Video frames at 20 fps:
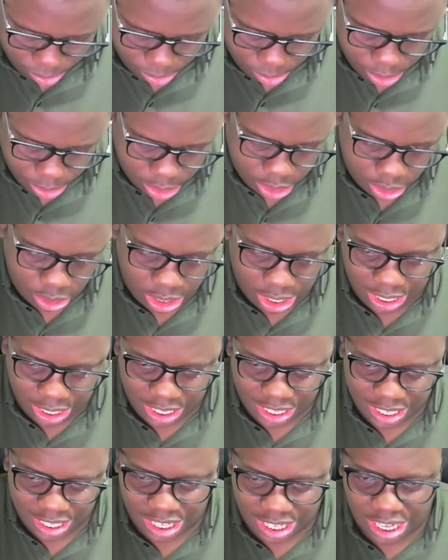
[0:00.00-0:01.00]
So I'll
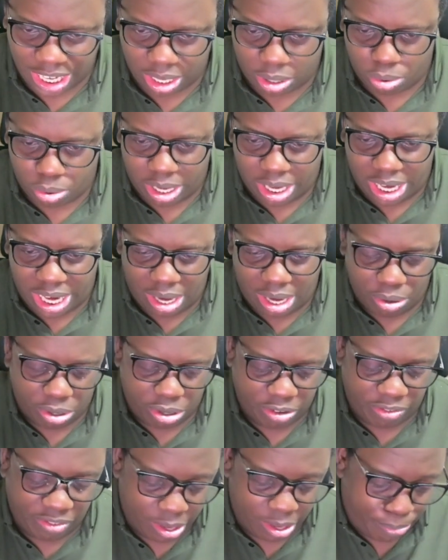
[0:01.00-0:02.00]
just get one
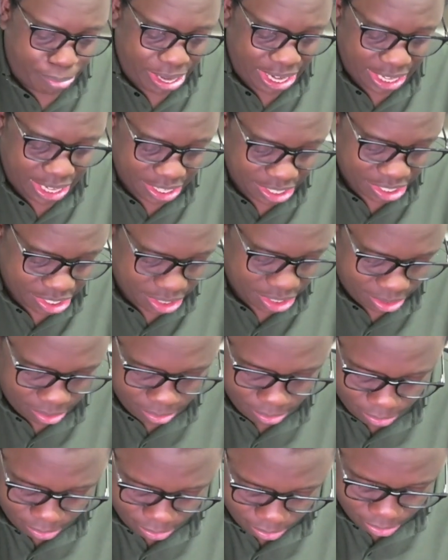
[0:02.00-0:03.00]
out of the packaging,
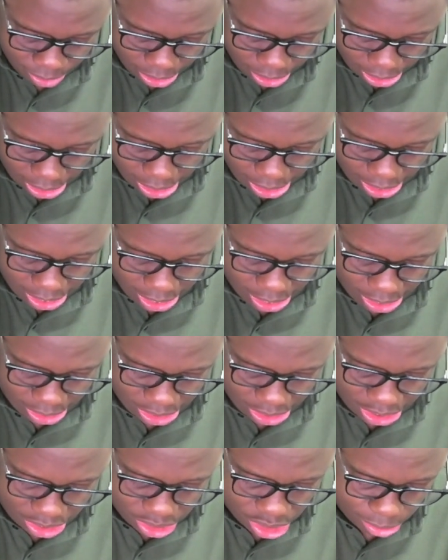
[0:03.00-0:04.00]
and then I'll
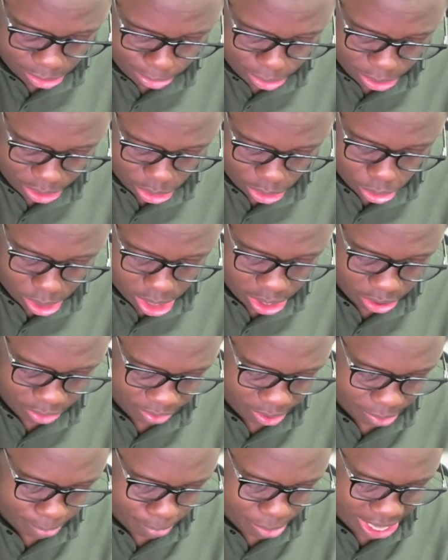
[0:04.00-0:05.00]
just repoint one
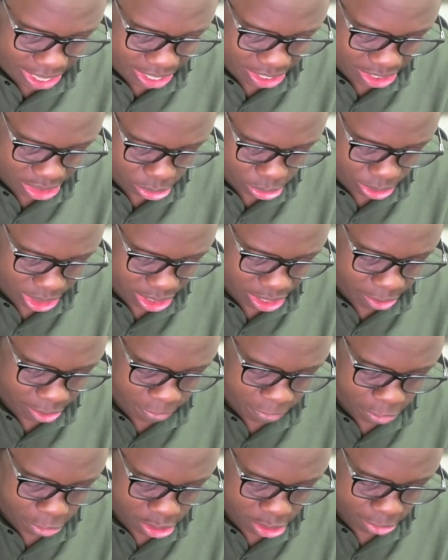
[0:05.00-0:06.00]
of the barrels with the
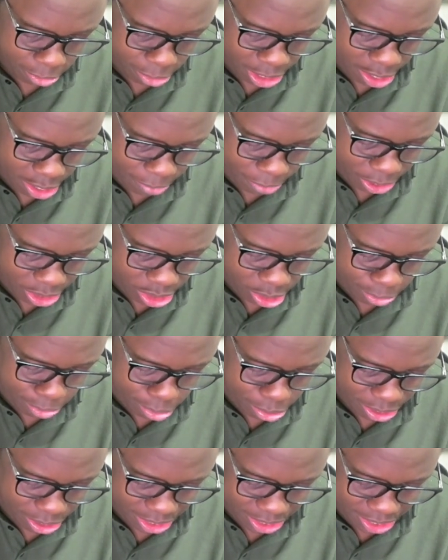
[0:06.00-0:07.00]
40mm
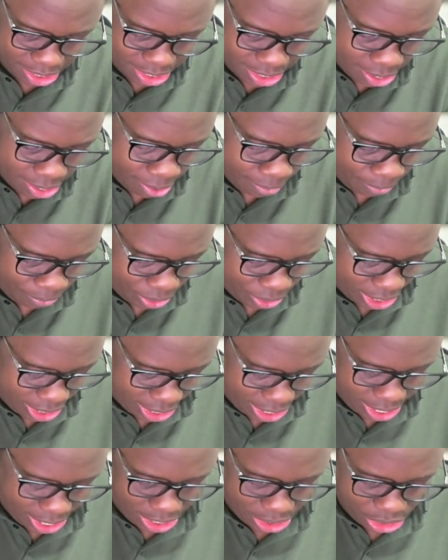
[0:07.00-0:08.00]
point, and
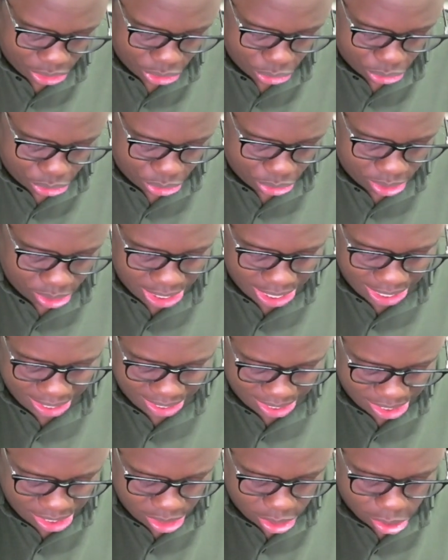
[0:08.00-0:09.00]
then I show you
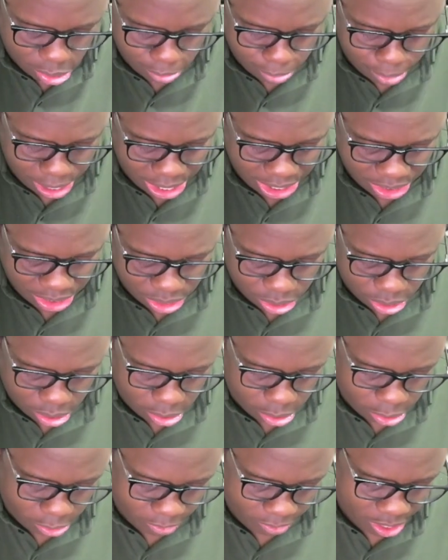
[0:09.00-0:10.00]
guys the comparison
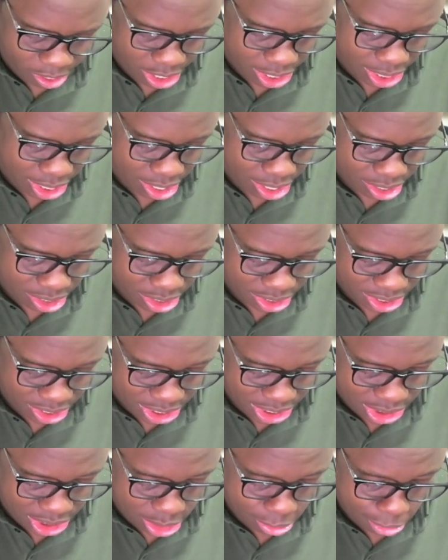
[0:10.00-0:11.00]
of the
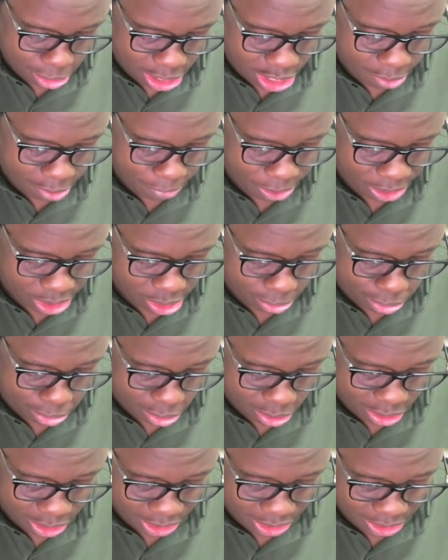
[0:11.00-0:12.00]
36mm
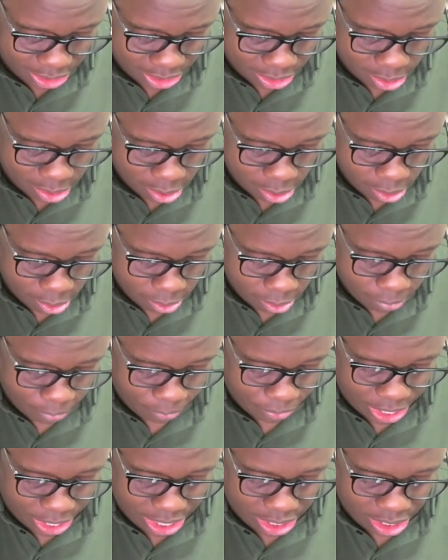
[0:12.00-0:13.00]
point
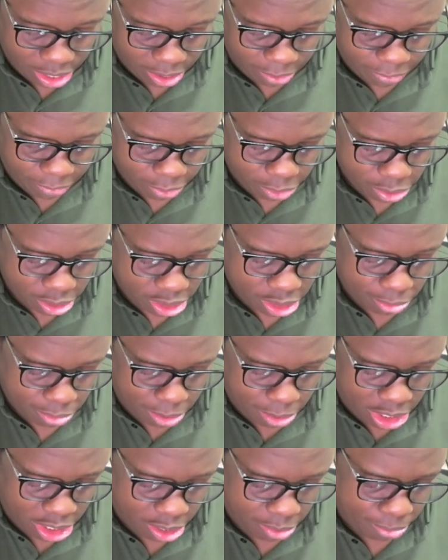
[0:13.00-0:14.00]
and the
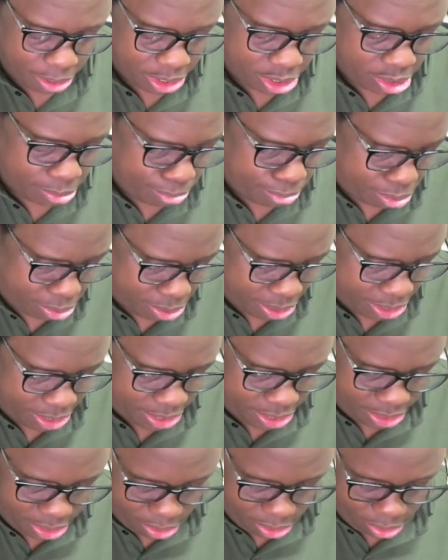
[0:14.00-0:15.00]
40mm point.